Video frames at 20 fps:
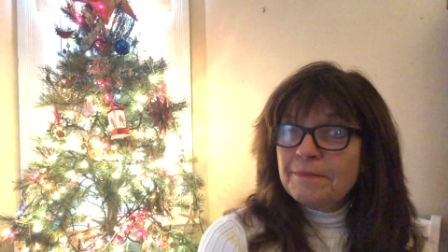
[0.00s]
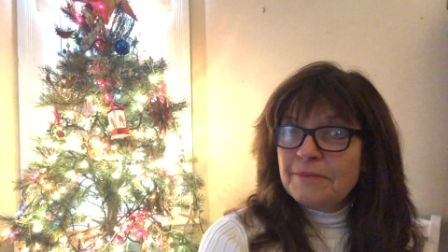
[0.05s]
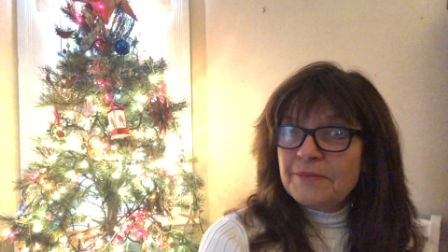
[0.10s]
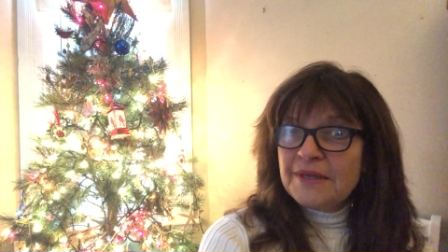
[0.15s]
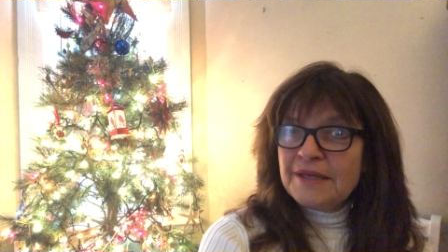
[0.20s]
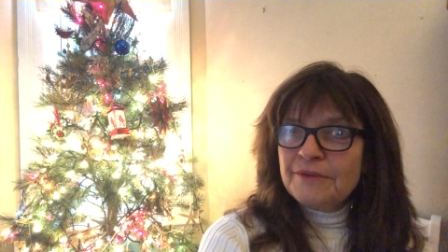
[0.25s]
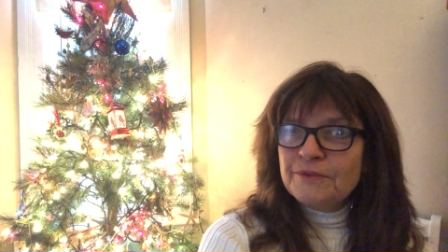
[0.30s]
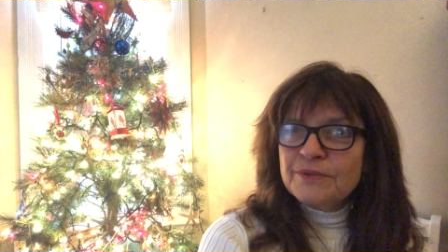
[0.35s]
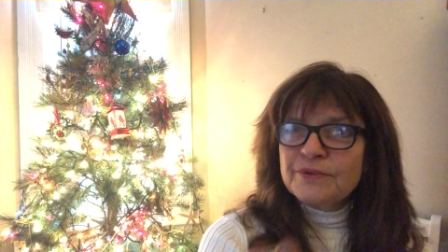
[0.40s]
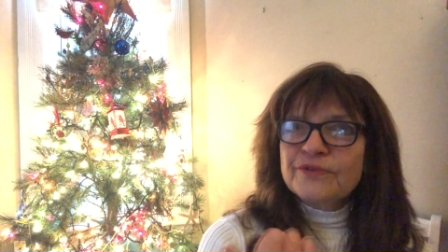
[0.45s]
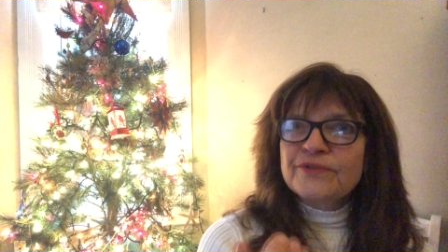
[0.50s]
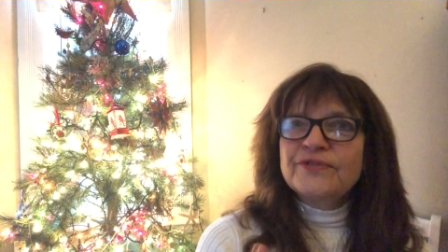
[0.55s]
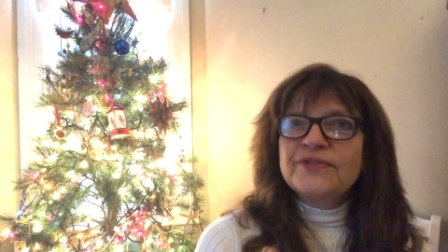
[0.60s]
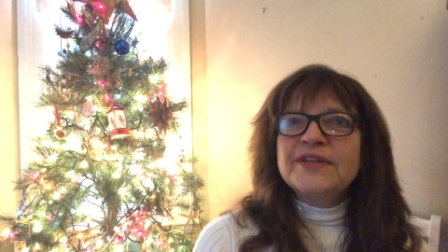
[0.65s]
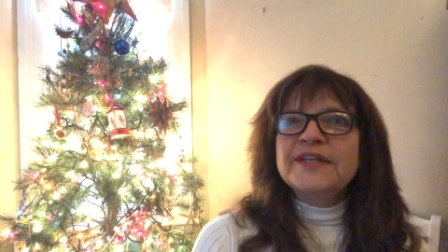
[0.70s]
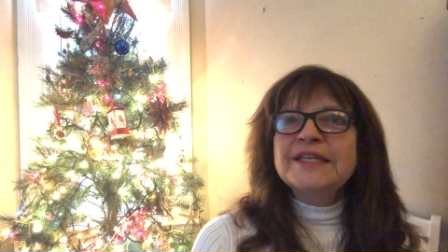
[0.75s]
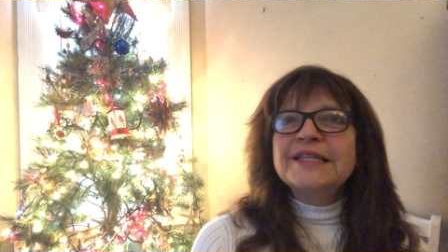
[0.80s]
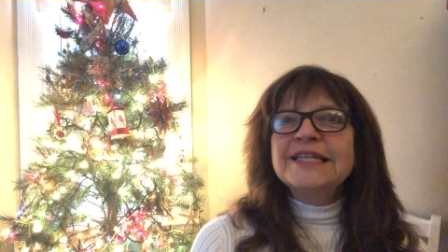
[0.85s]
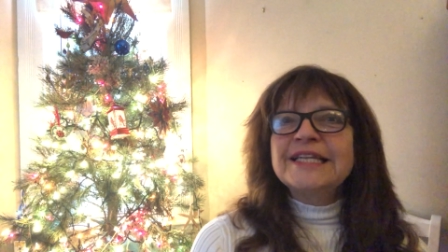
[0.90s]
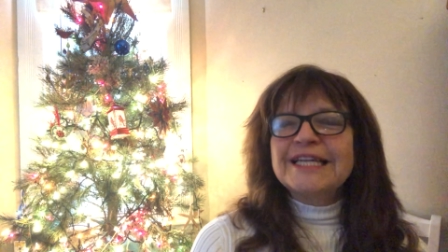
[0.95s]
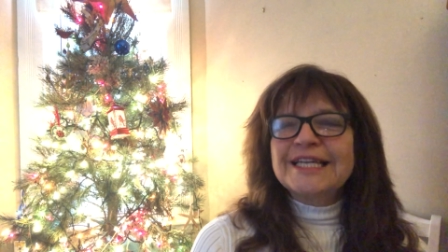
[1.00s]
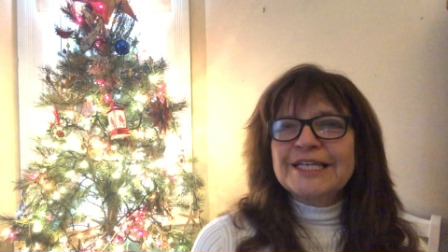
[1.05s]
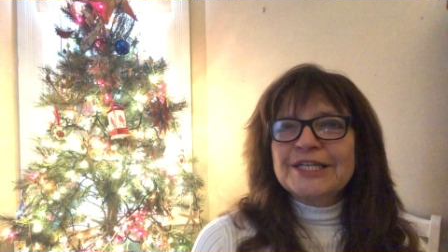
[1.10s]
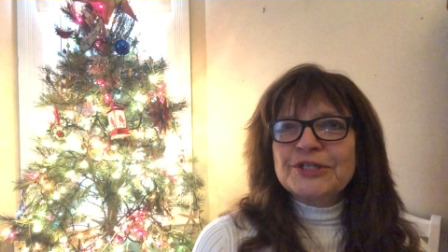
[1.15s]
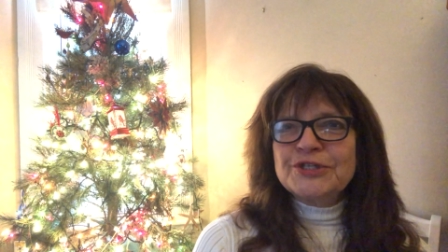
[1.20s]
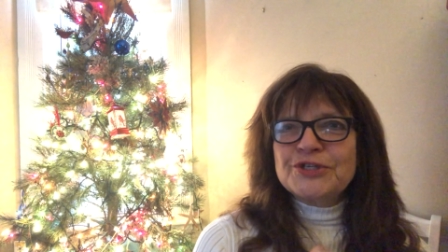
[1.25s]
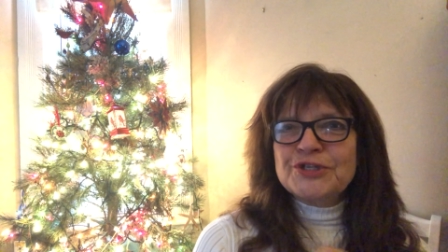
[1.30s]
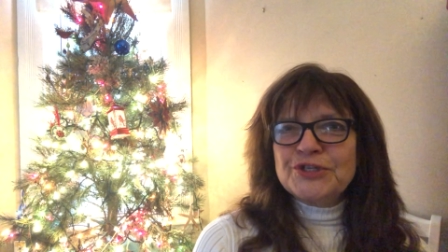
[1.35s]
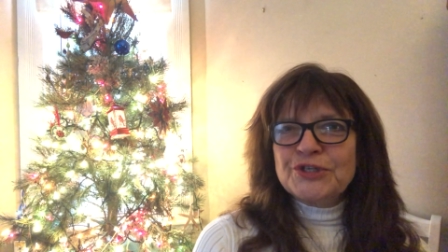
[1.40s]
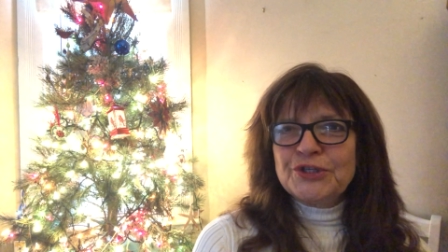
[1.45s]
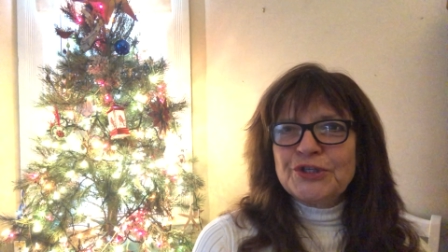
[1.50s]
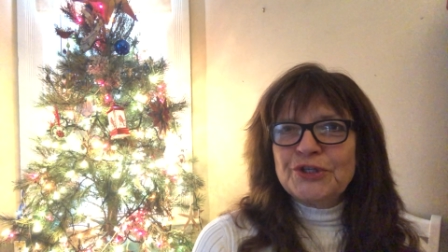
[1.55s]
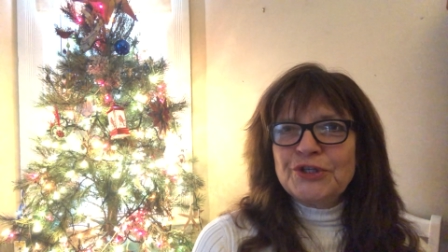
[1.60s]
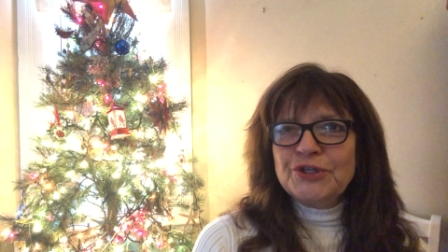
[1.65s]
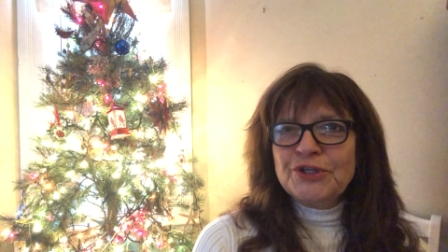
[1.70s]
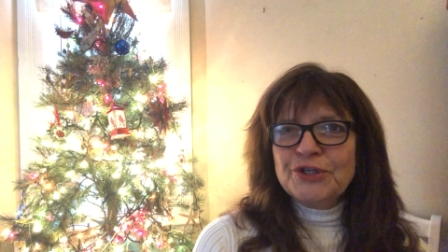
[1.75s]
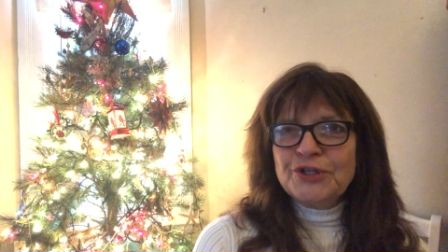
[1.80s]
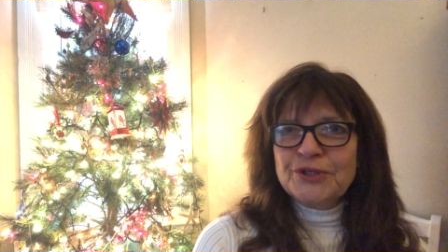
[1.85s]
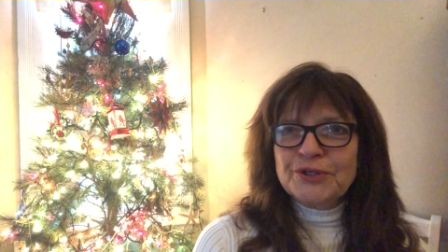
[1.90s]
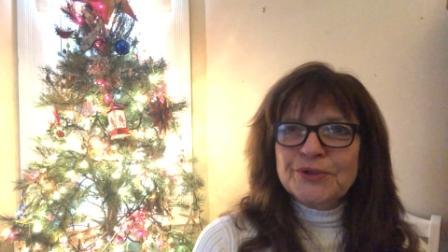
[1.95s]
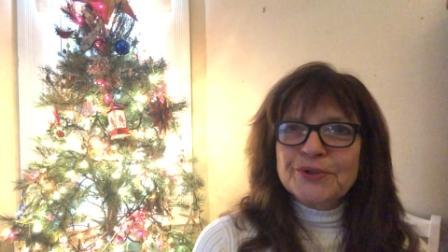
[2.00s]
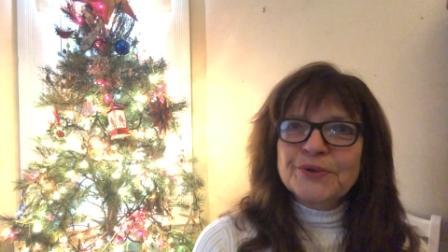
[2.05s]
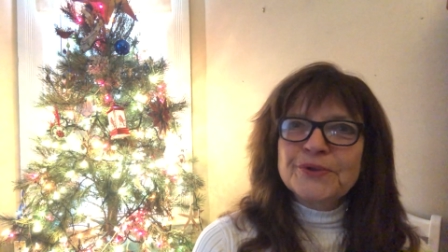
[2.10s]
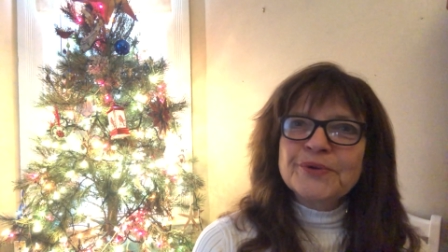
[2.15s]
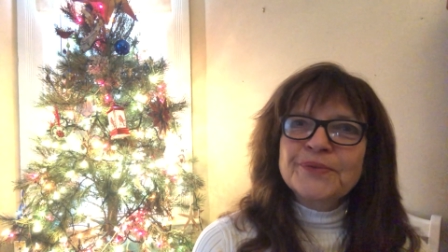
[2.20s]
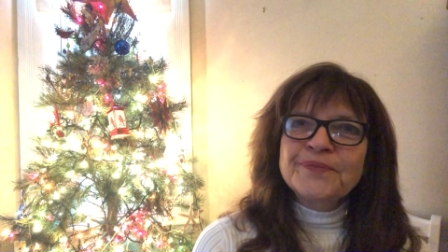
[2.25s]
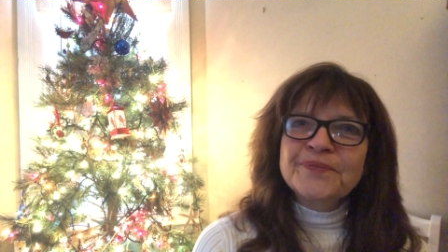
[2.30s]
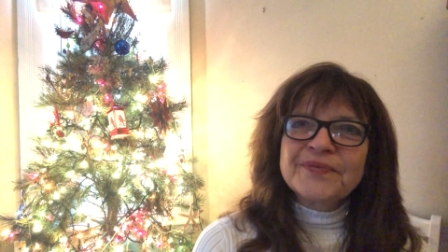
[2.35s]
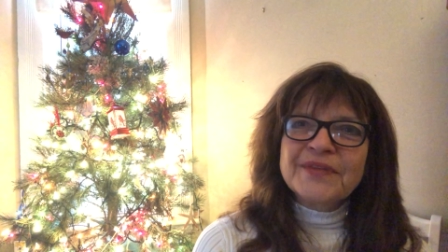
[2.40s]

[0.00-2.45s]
be revealing to you